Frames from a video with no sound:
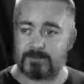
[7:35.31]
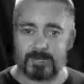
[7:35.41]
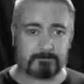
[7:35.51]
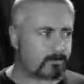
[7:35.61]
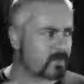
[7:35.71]
I
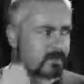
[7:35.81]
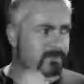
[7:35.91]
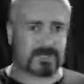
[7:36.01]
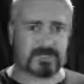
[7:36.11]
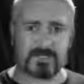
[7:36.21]
mean,
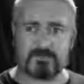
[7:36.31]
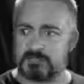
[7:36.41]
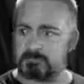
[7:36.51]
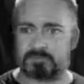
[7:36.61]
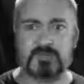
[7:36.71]
my Nexus 7
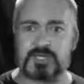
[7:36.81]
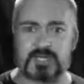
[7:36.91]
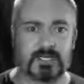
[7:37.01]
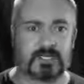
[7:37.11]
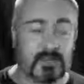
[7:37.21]
is
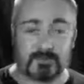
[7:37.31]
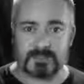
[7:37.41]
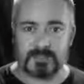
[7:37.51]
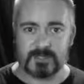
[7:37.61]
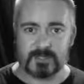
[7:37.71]
brilliant, I love it.